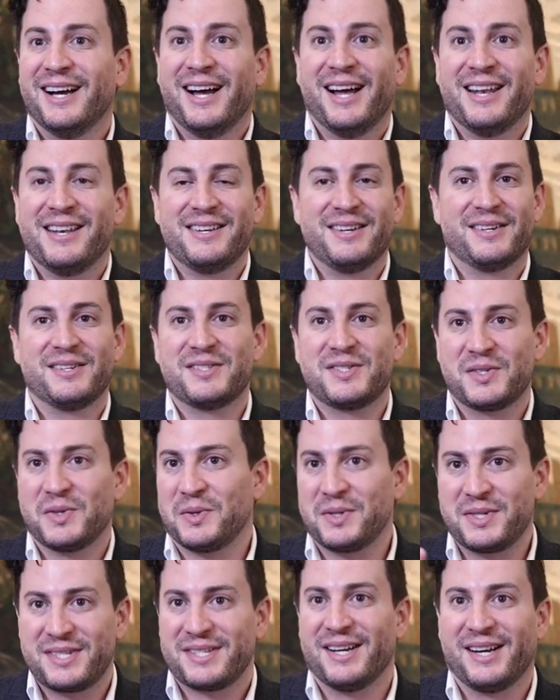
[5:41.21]
and they're so
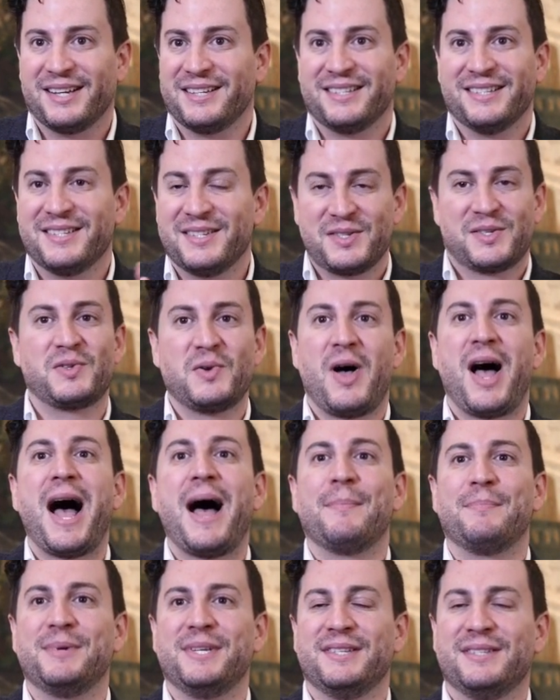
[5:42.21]
excited they're so
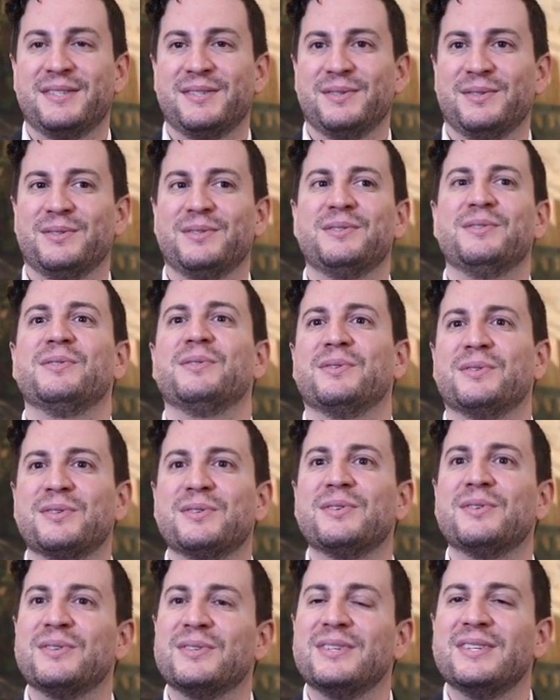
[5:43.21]
happy to, to,
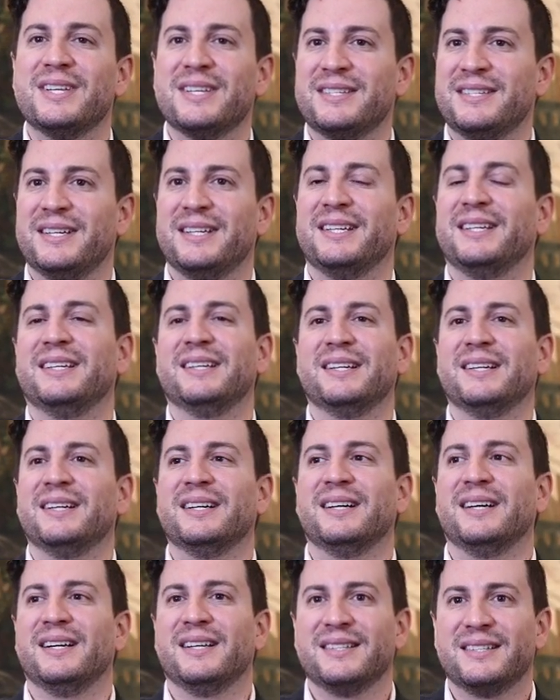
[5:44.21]
to that, they,
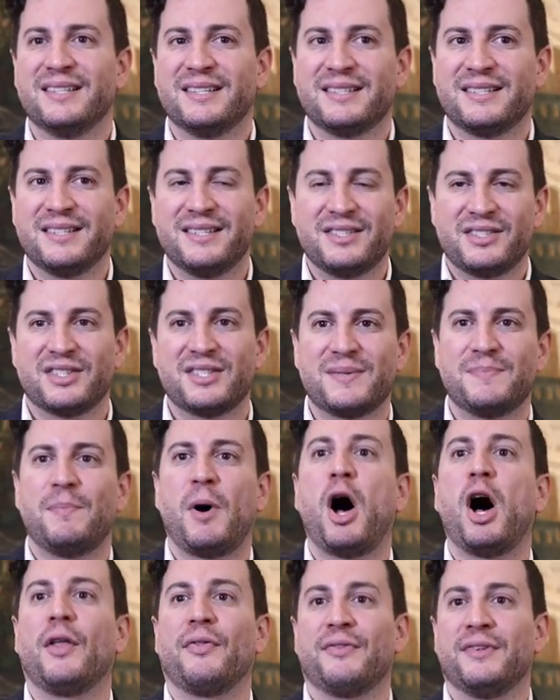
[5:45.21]
uh, that they just
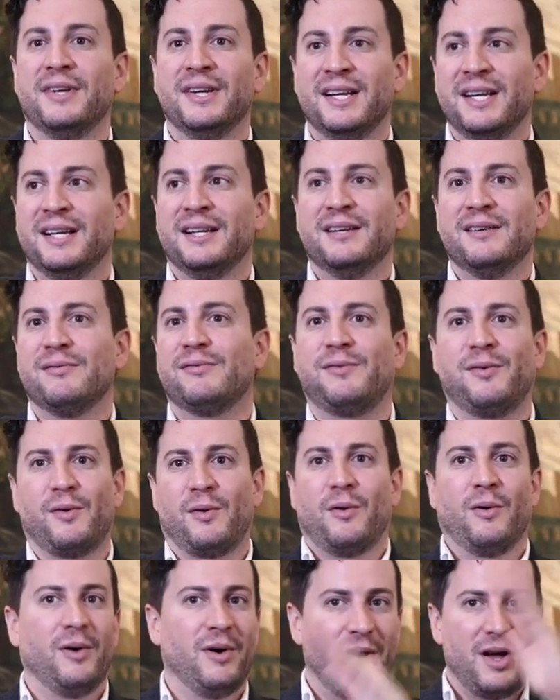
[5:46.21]
bought
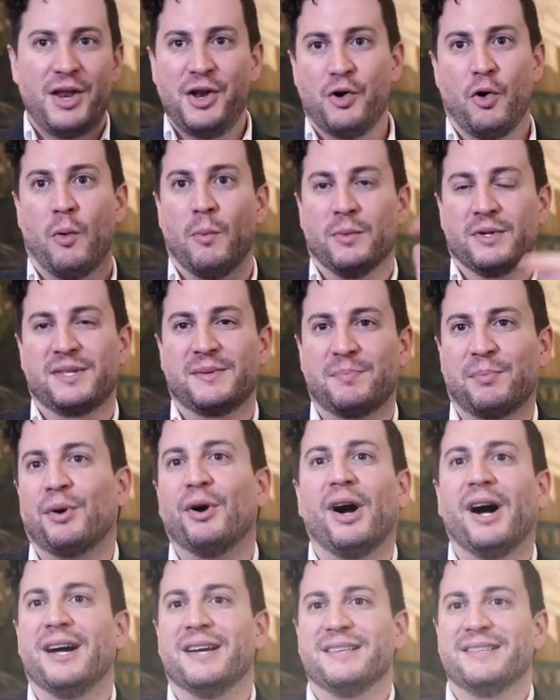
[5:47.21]
for enormous
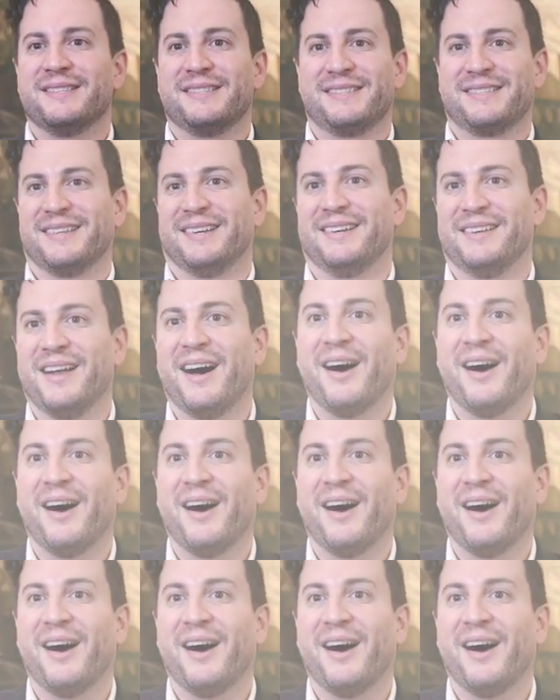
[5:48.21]
price an